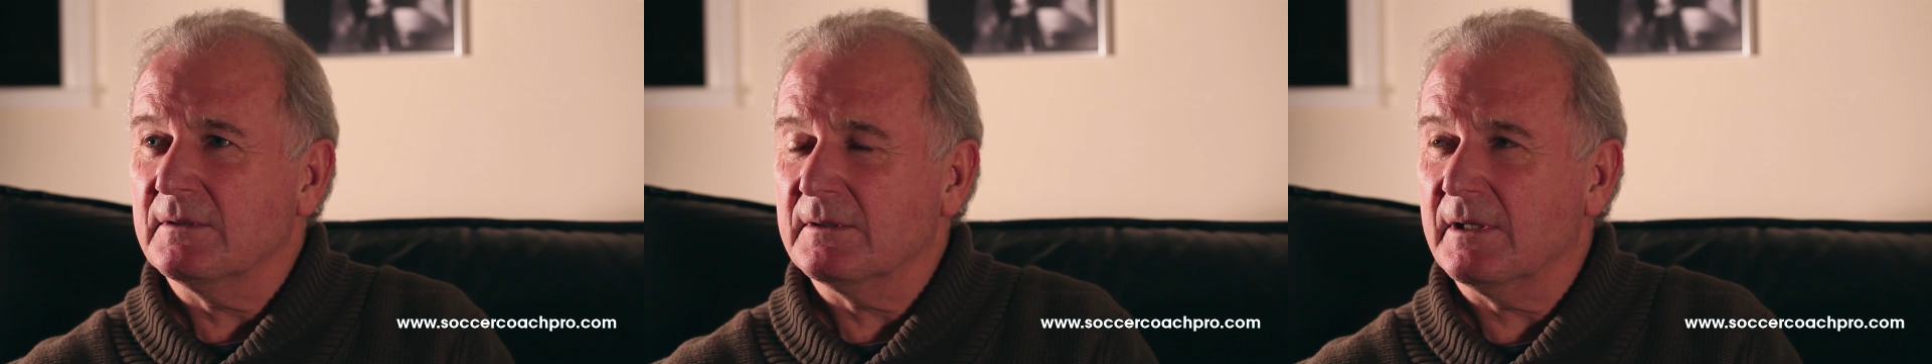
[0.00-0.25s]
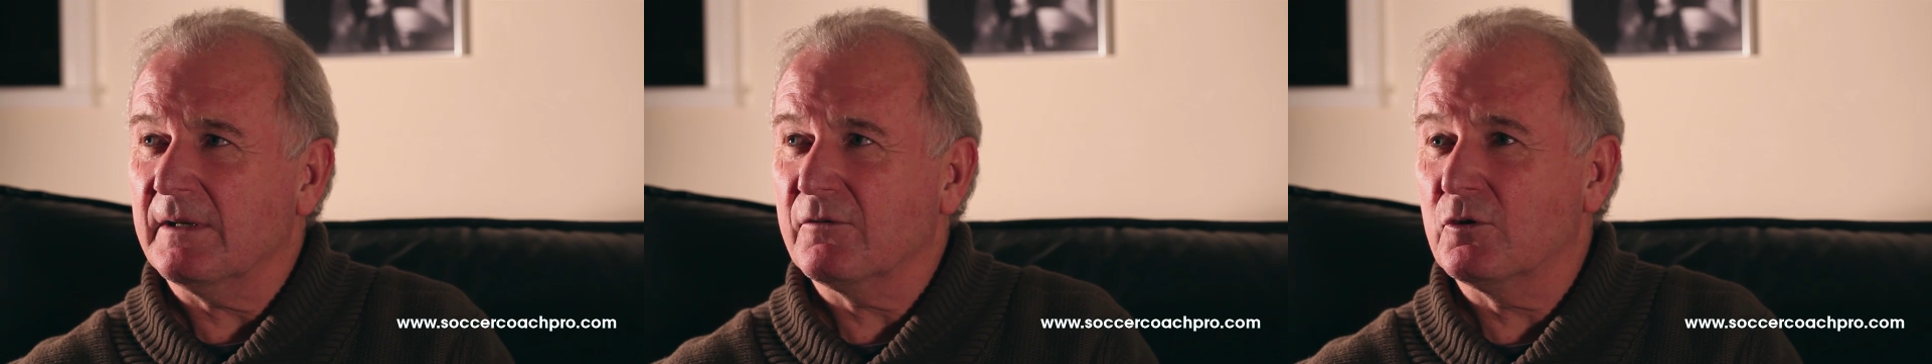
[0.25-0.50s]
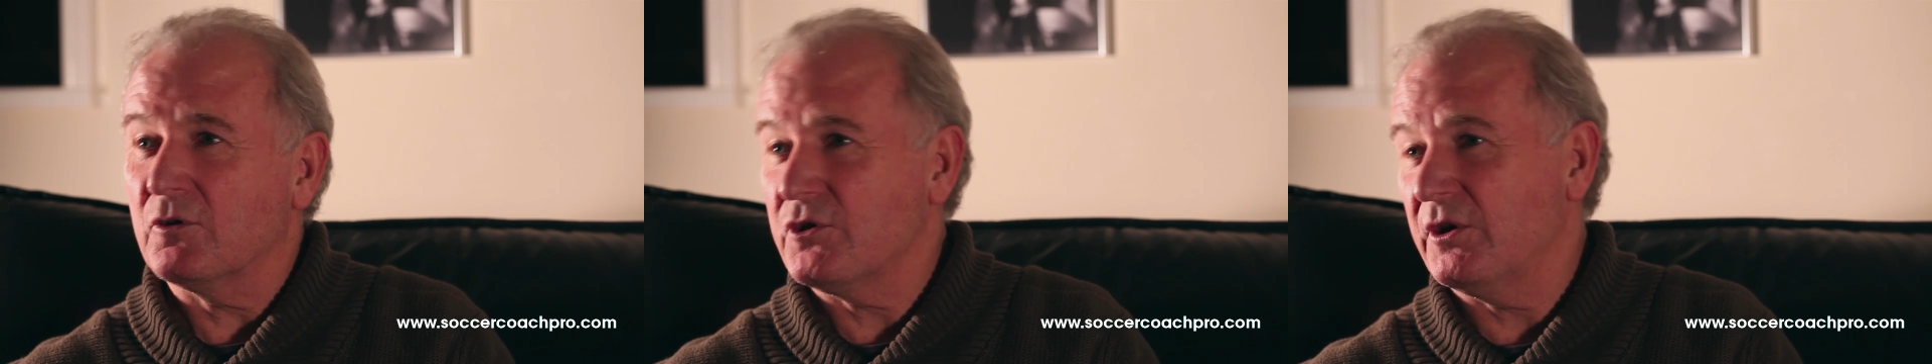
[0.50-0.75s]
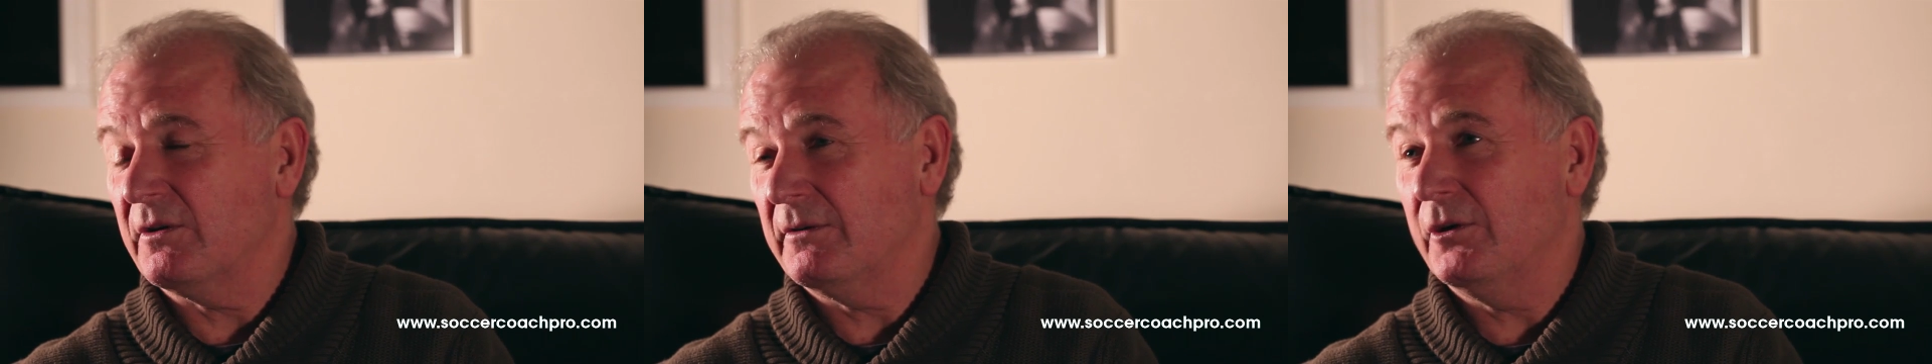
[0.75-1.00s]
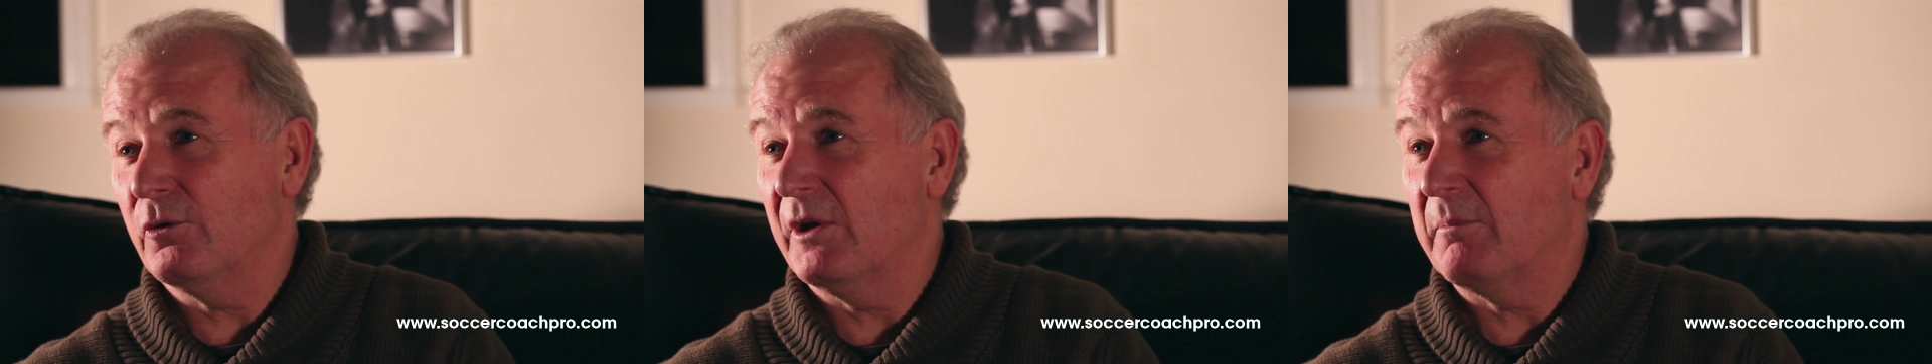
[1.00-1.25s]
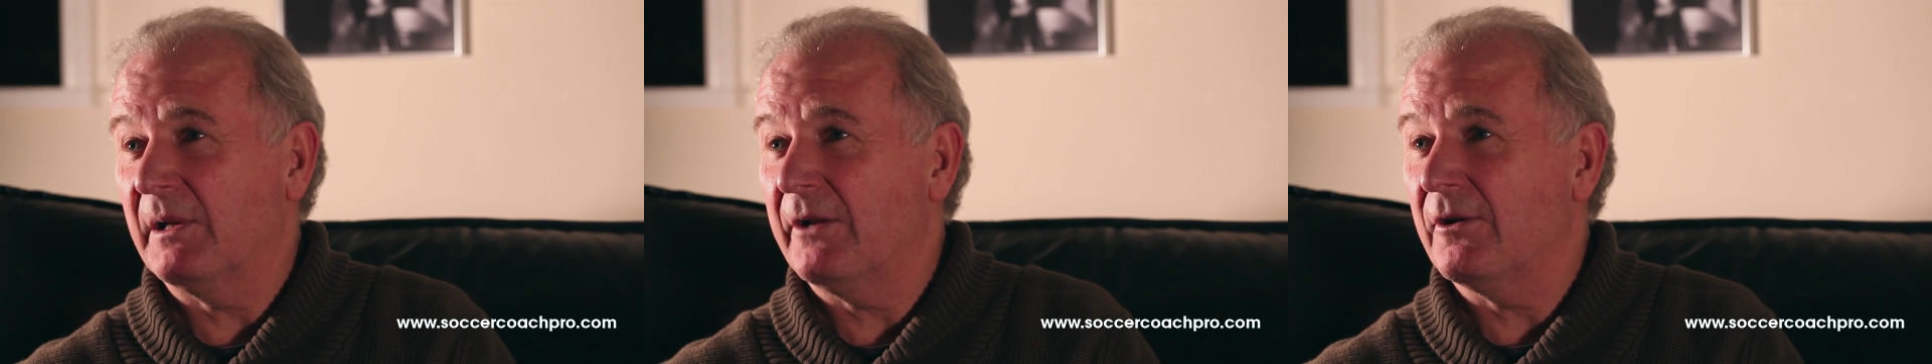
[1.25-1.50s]
And of course, you
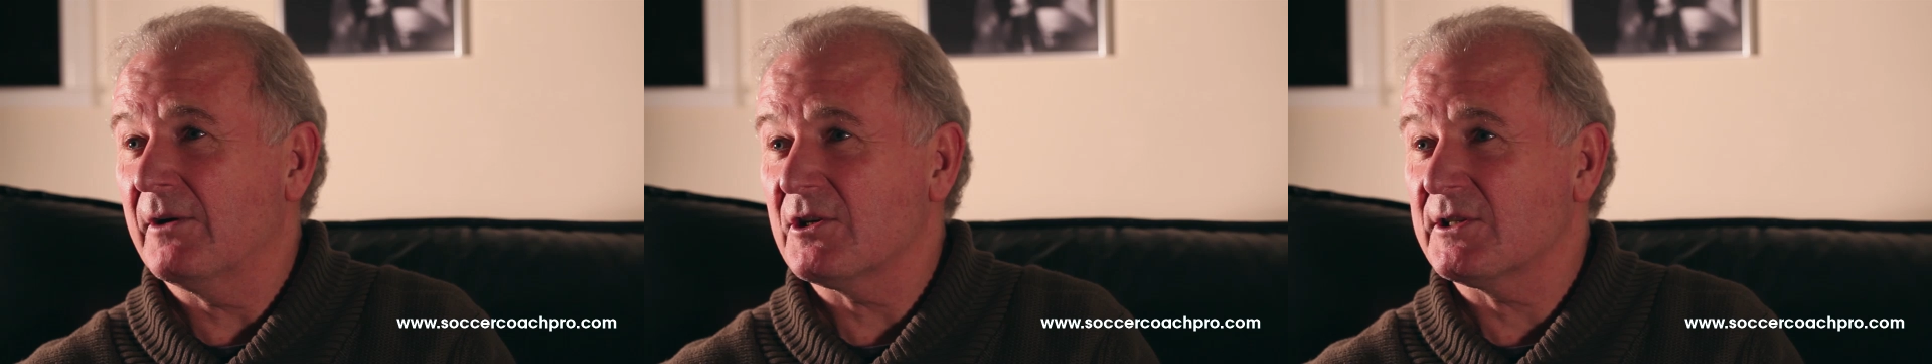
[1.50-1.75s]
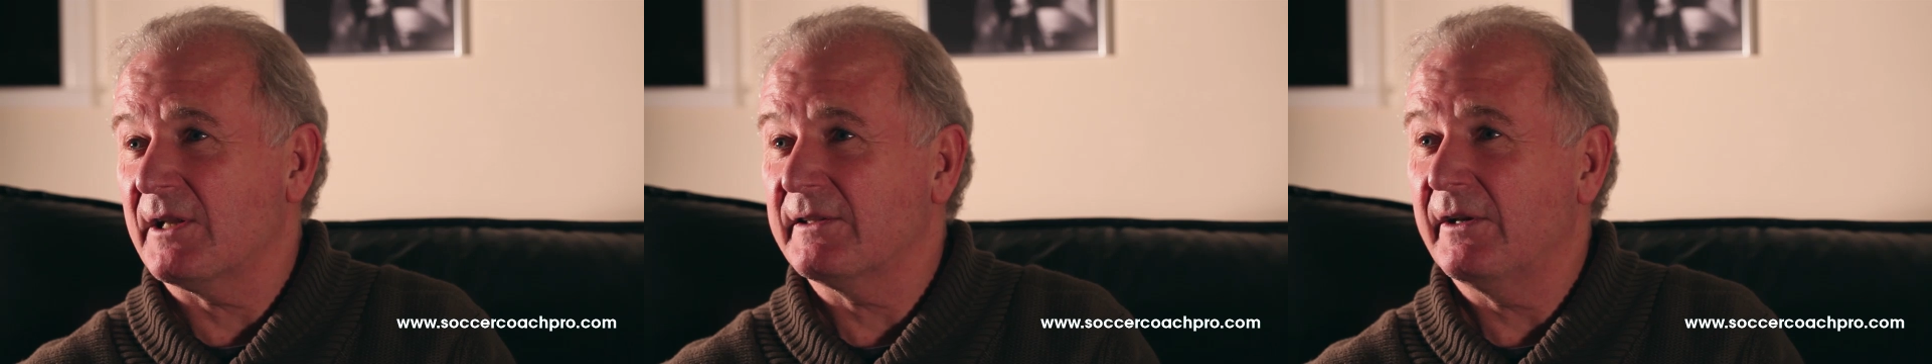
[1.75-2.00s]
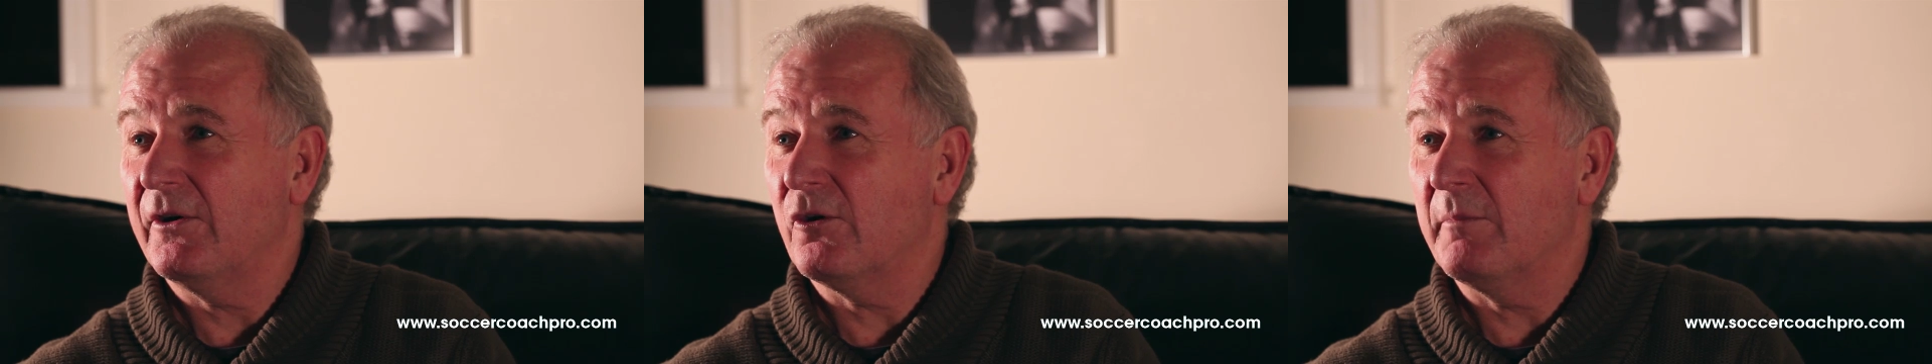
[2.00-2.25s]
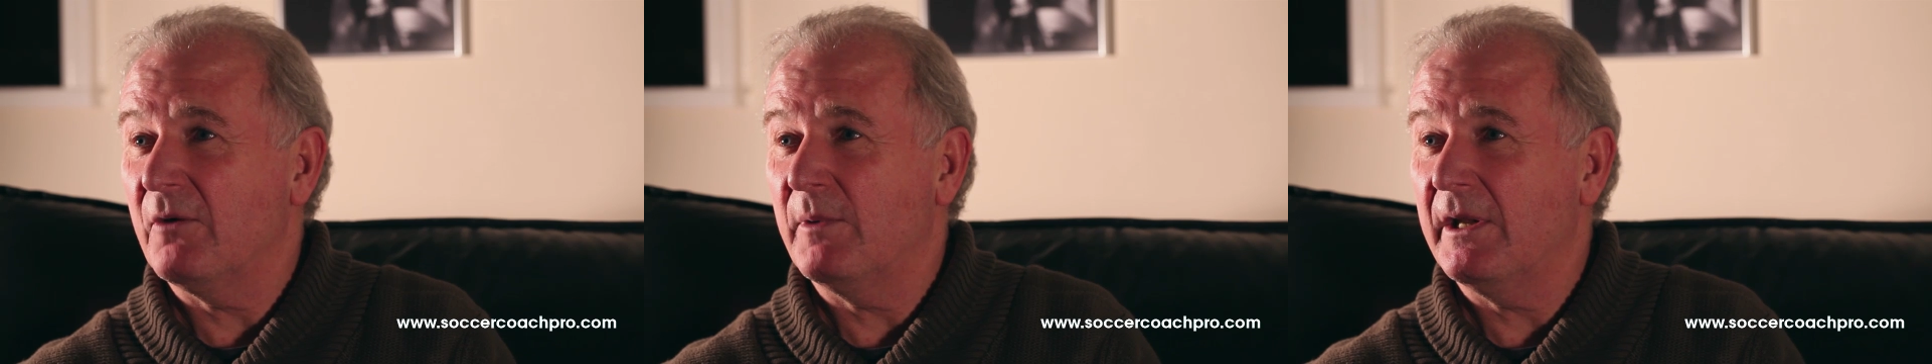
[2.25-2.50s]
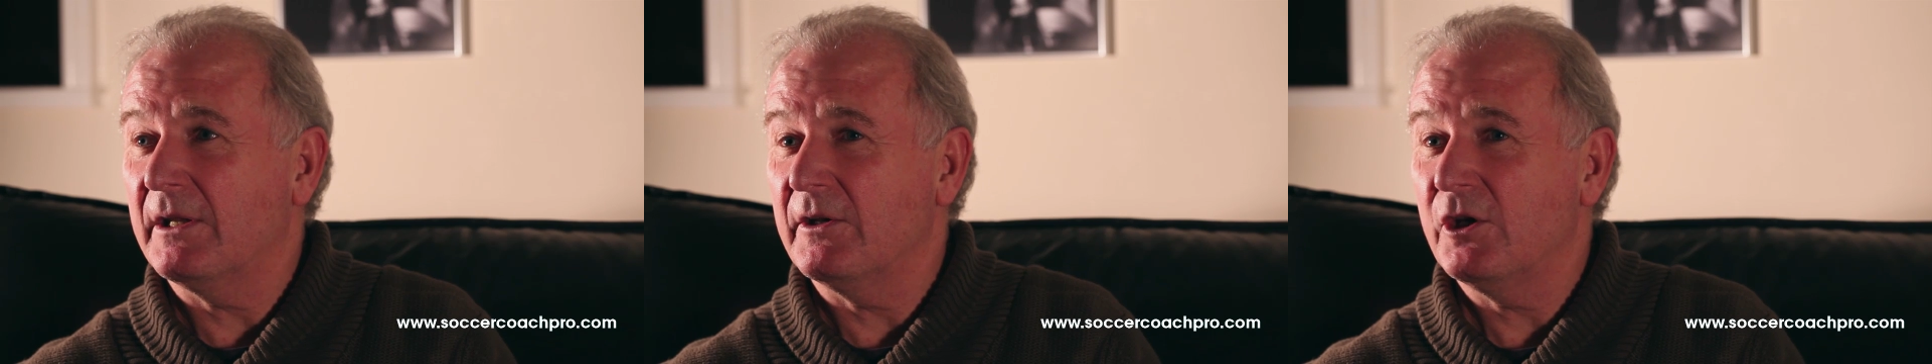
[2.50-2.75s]
only played on a Saturday or midweek,